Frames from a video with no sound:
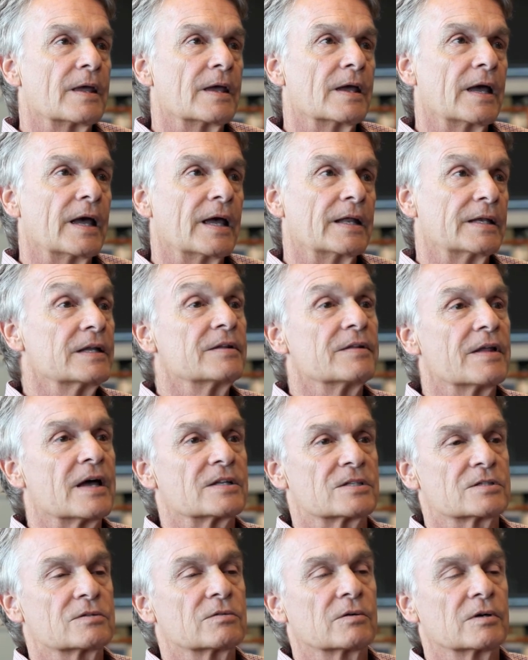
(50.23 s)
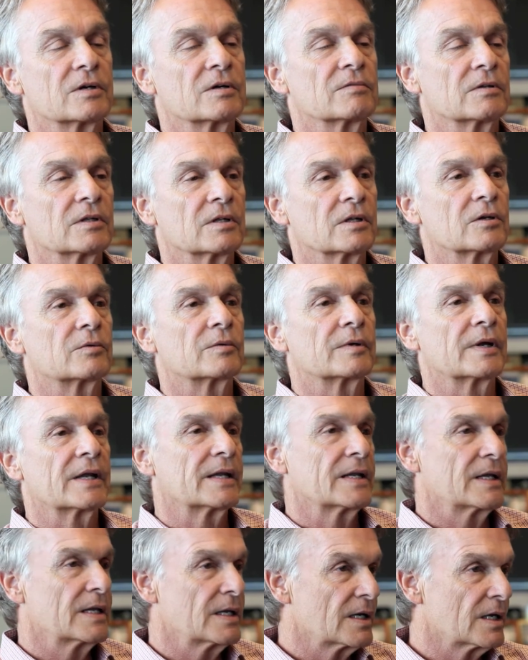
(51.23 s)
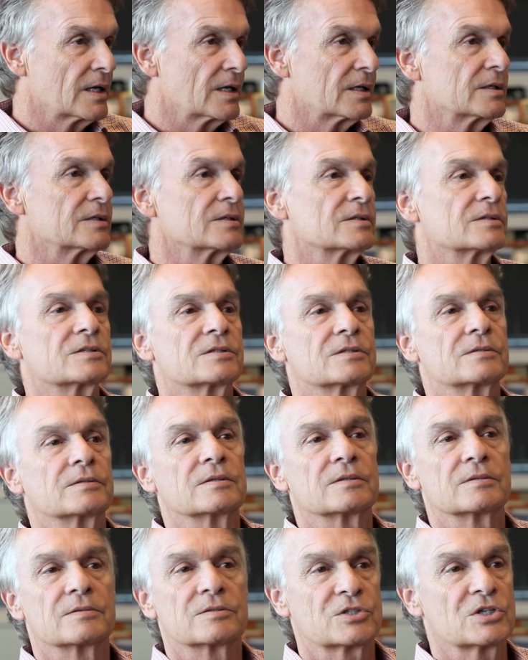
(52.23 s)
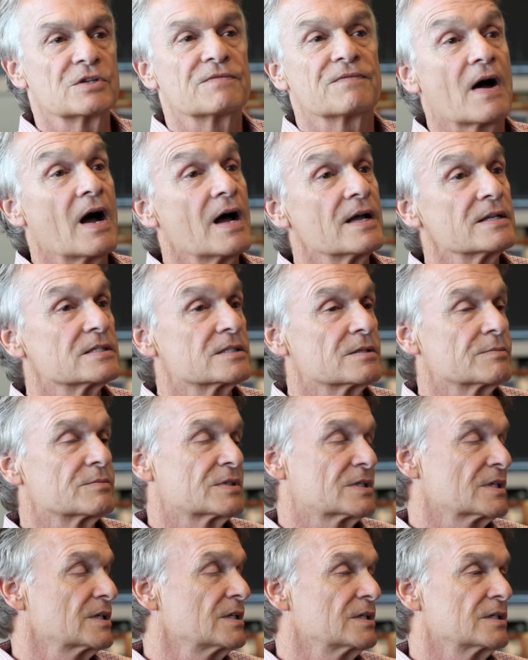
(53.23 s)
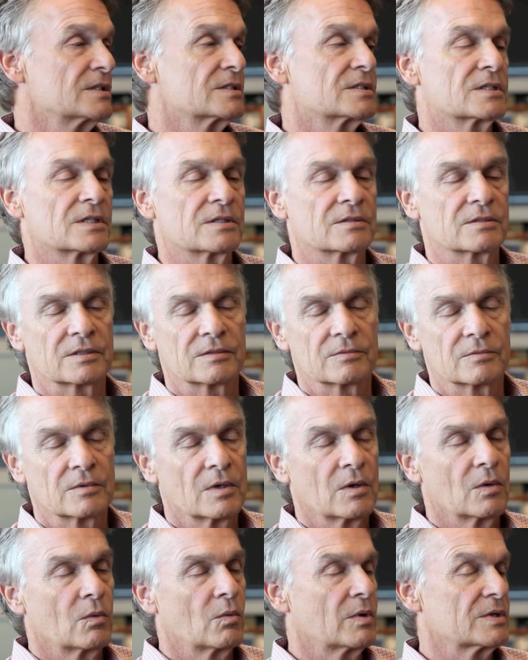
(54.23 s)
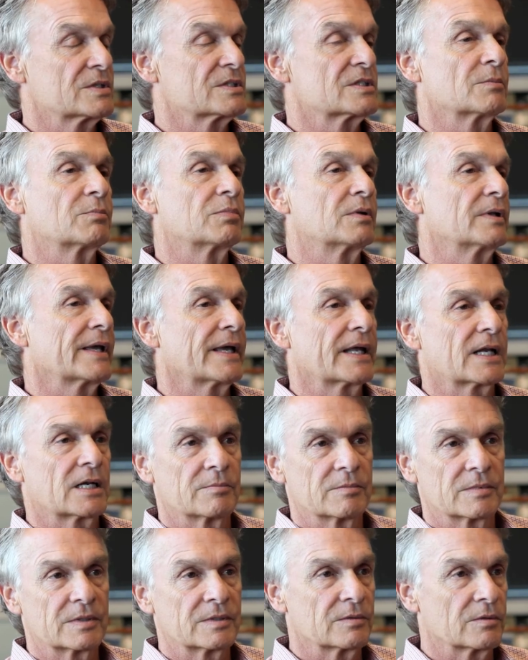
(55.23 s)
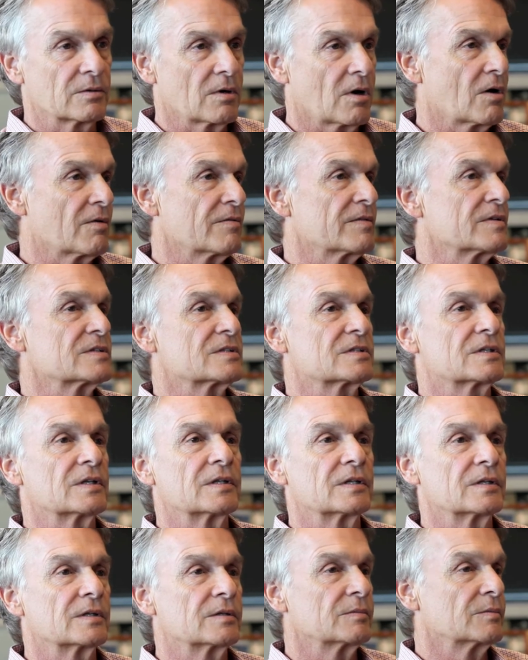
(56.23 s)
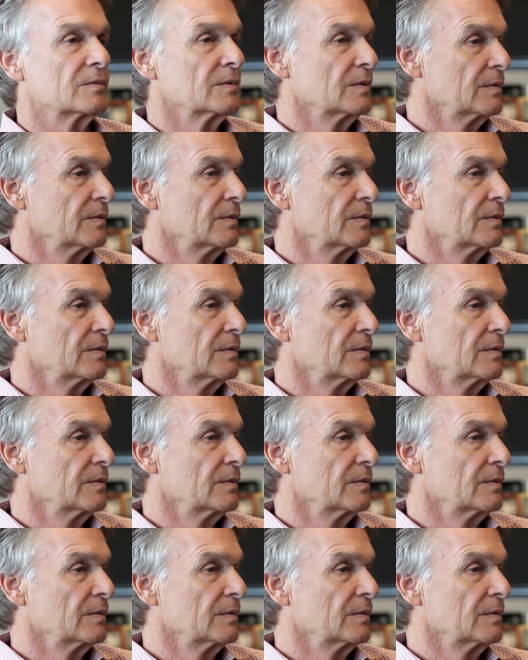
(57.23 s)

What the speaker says: And in that story of the Little Red Hen, she finds some seeds and wants to plant them and harvest and,